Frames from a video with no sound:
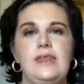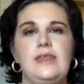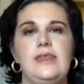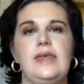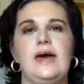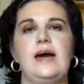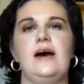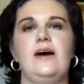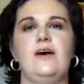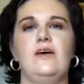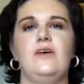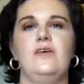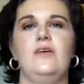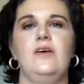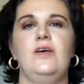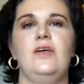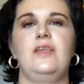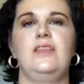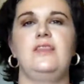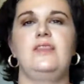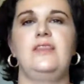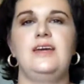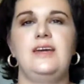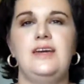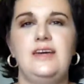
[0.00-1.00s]
Now,
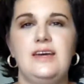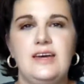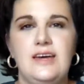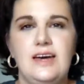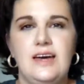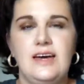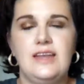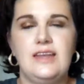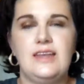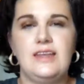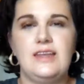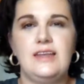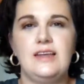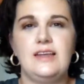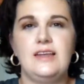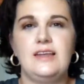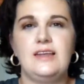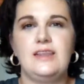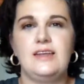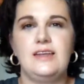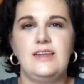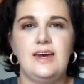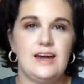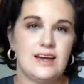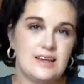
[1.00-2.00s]
the
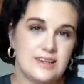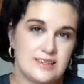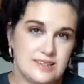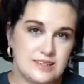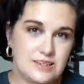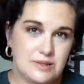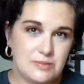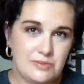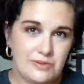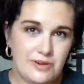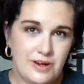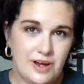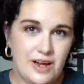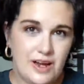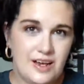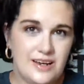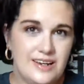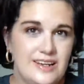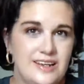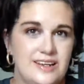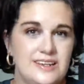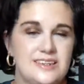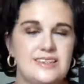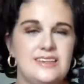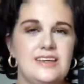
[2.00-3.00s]
next
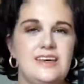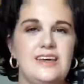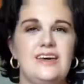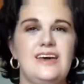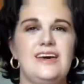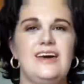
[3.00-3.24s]
product